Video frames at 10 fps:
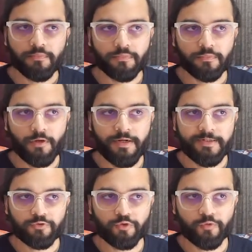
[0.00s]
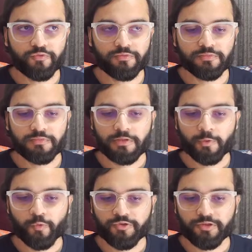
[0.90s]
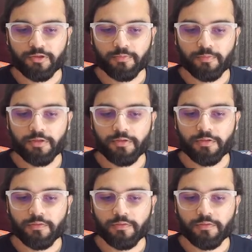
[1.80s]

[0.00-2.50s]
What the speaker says: Now let's go to question number